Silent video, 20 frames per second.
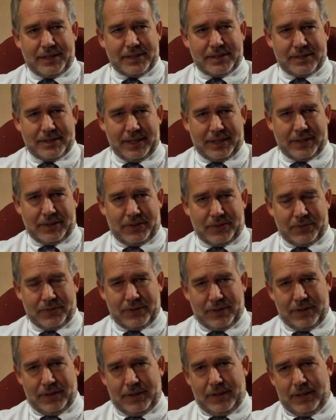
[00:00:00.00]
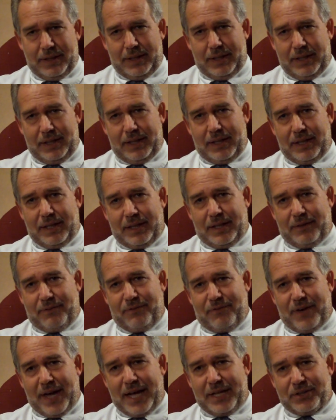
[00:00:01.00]
signal in a
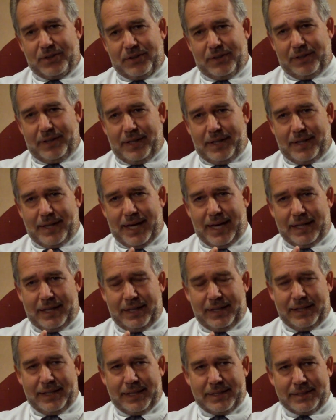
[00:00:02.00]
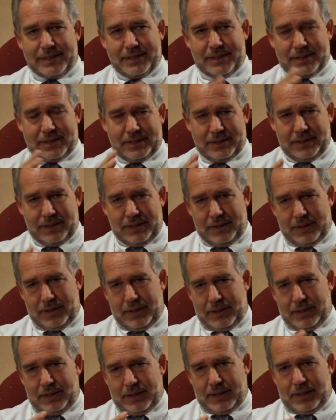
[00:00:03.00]
fashion that in essence
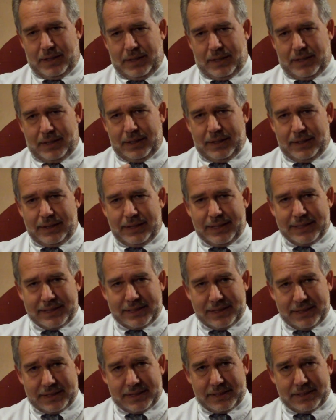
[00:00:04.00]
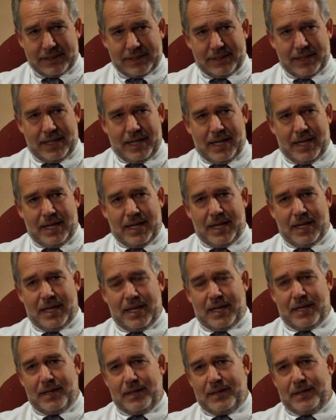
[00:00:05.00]
elicits
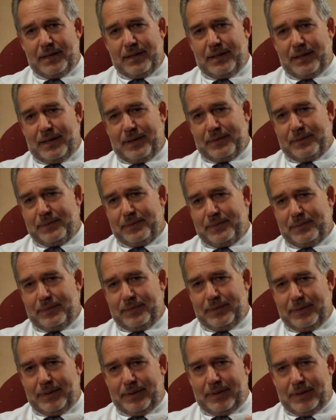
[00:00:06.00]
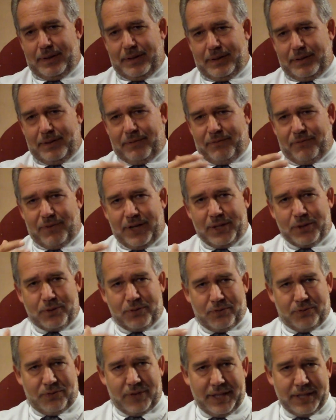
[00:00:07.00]
the fight or
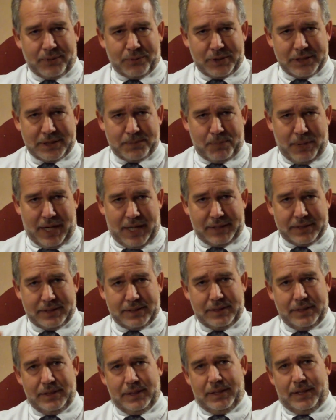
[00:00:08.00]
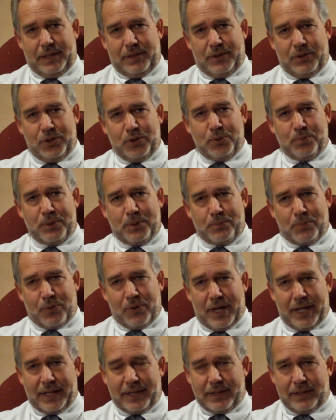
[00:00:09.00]
flight response in the human
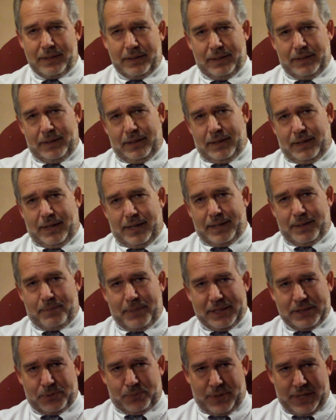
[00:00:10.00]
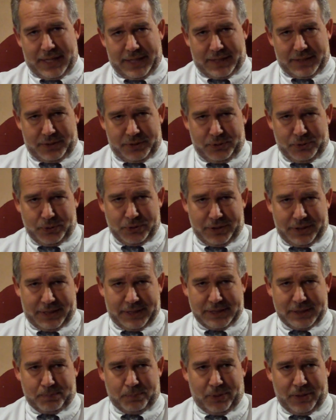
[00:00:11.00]
brain. And the best way I can usually
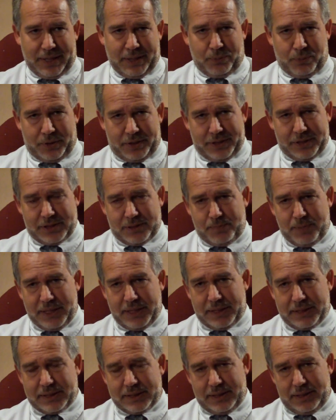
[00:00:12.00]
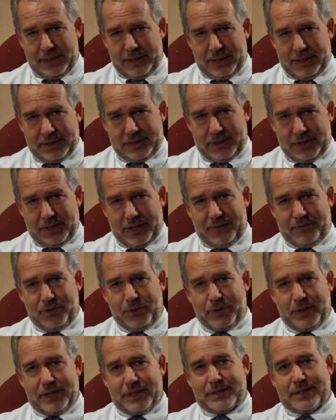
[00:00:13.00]
explain what this means is to give you
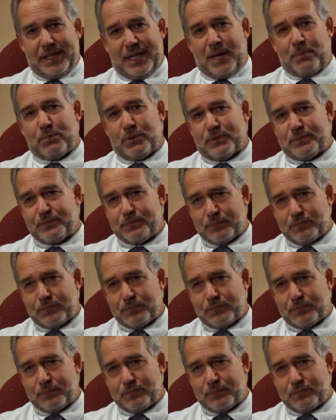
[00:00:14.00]
an example